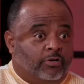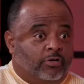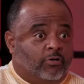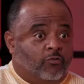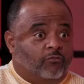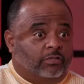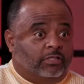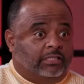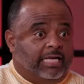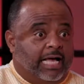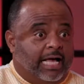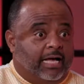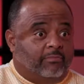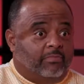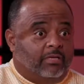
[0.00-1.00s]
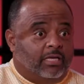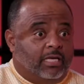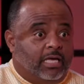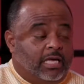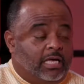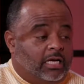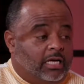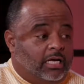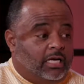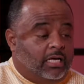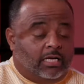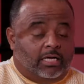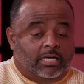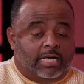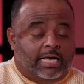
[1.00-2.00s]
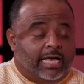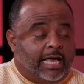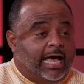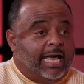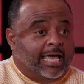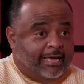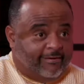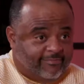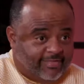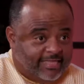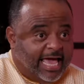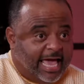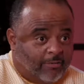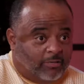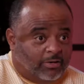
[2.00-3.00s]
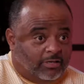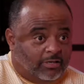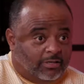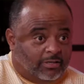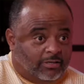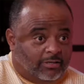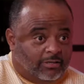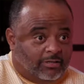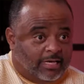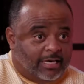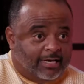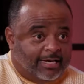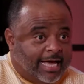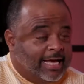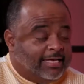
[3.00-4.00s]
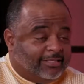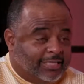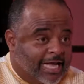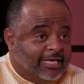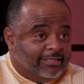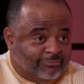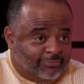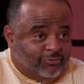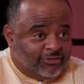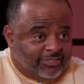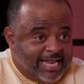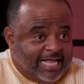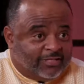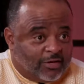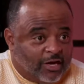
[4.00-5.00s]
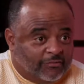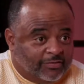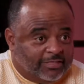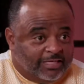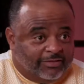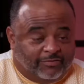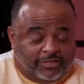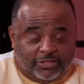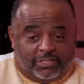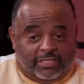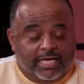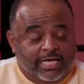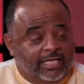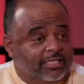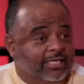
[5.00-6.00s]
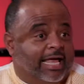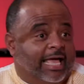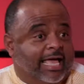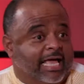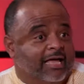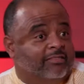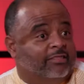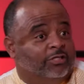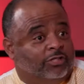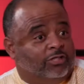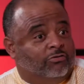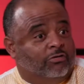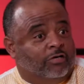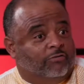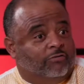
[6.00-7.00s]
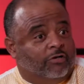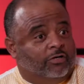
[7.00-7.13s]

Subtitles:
put her over the top. I have that one, and I snatched it off of television. Then I have the studio